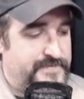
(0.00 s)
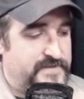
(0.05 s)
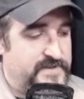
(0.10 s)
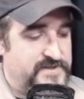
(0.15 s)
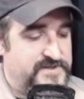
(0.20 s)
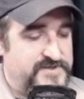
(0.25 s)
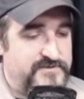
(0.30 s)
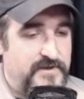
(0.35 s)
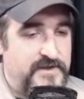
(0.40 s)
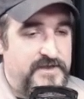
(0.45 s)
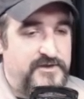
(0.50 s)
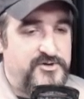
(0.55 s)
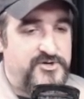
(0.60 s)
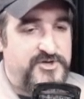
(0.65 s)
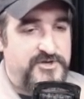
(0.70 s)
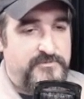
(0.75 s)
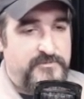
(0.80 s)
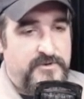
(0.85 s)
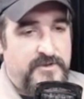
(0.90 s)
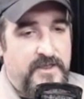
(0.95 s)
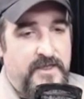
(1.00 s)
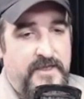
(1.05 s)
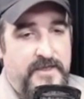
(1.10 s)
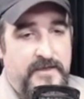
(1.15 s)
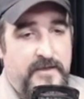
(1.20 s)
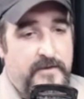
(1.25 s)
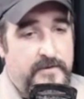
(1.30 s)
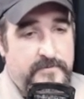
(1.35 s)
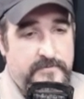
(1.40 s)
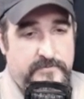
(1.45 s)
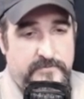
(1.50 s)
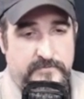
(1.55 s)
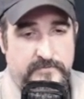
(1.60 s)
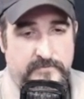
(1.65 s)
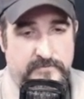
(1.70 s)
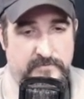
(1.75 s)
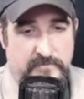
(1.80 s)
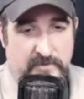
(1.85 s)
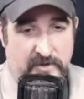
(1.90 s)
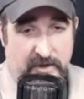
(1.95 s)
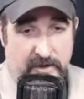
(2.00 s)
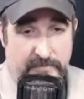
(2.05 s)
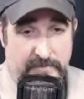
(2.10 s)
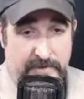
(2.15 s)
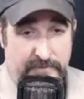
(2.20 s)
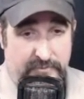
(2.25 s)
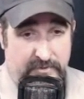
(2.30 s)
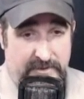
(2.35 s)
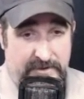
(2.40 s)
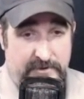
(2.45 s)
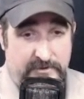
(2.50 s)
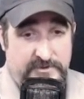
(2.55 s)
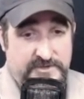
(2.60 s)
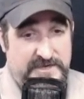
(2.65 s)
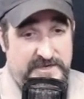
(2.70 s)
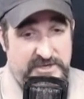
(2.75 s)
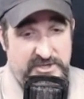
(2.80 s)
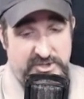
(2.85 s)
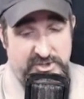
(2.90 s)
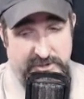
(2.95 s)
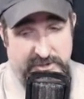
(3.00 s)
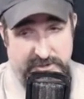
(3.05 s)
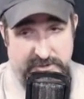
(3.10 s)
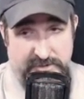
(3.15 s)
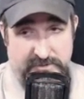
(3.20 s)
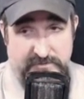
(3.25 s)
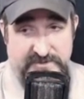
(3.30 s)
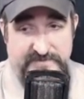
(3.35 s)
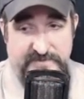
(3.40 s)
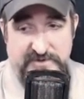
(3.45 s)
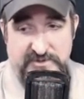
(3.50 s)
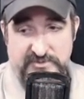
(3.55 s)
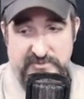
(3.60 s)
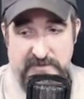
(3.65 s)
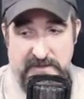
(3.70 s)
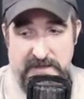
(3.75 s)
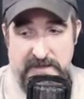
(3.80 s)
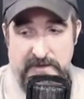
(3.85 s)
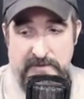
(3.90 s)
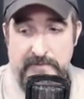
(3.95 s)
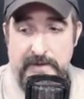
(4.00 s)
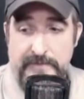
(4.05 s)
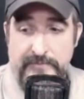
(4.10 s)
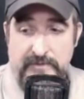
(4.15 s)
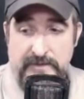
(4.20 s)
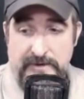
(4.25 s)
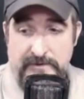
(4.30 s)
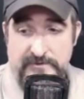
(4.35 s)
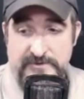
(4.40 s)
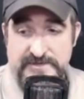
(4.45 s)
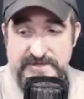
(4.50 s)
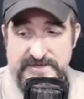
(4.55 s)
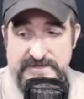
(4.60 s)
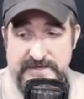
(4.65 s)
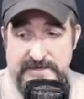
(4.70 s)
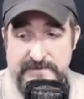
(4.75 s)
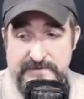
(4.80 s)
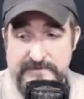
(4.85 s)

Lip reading: So I usually rely on my players, and I shouldn't do as much relying on my players as I do.